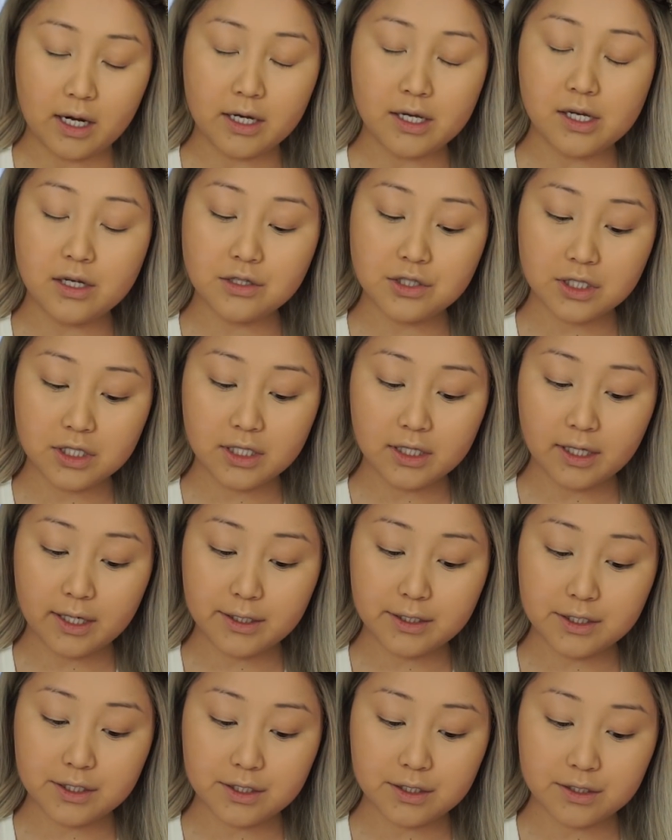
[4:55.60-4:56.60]
I usually
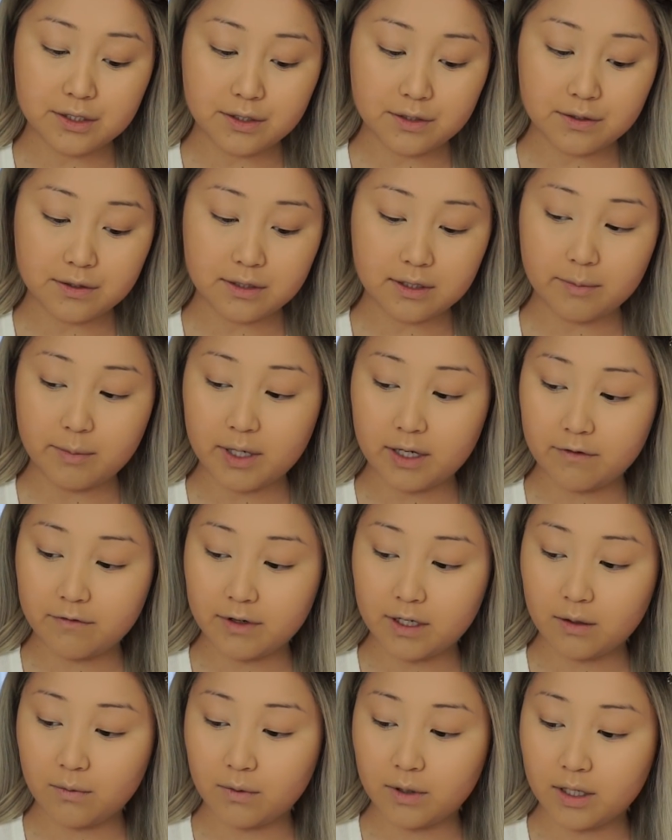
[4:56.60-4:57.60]
like to use the
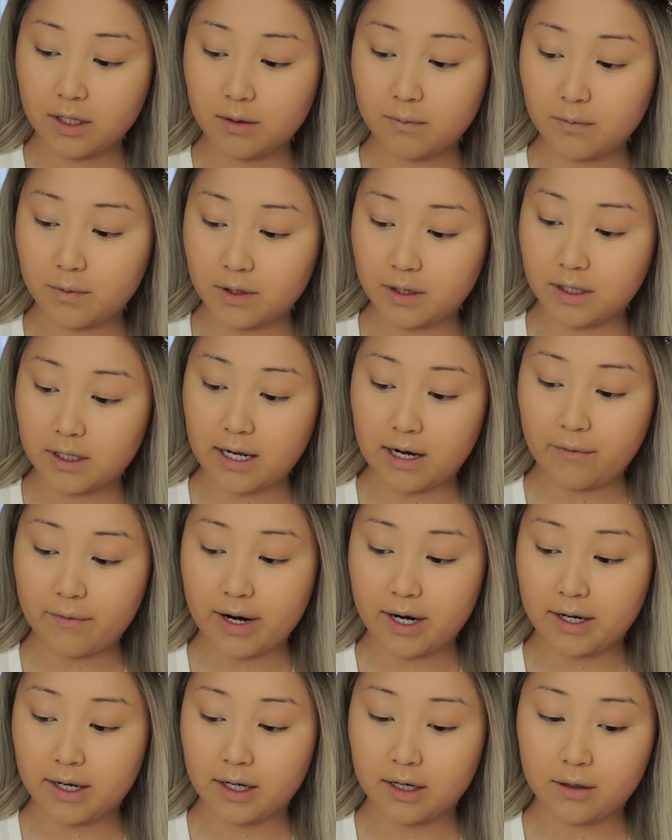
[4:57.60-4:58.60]
Benefit one, but then I
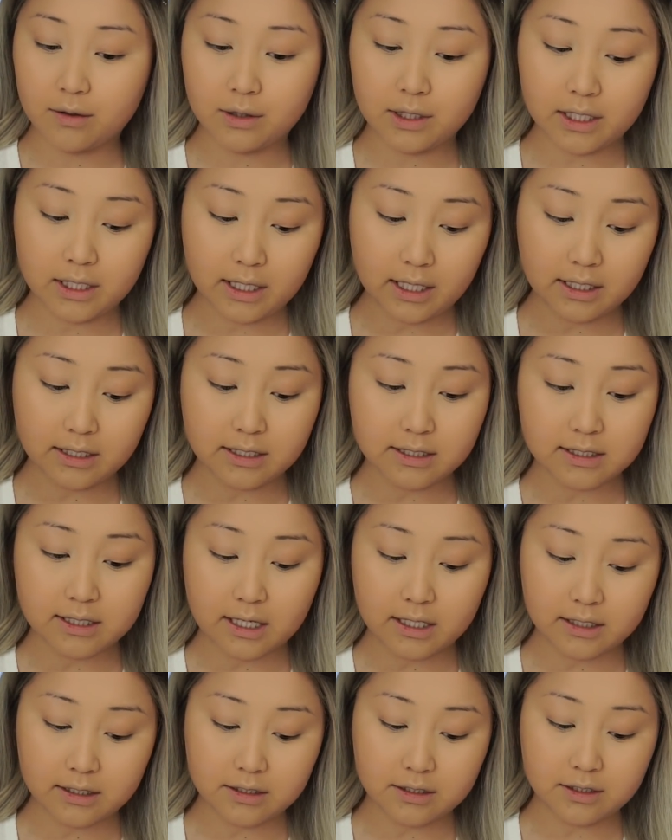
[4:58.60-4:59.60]
ran out and I
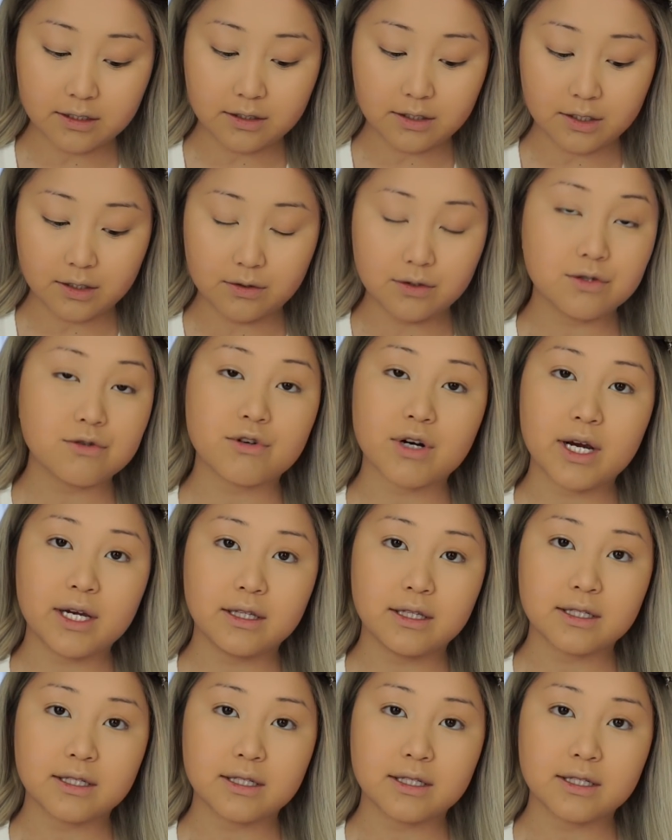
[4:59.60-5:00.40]
decided to, you know, try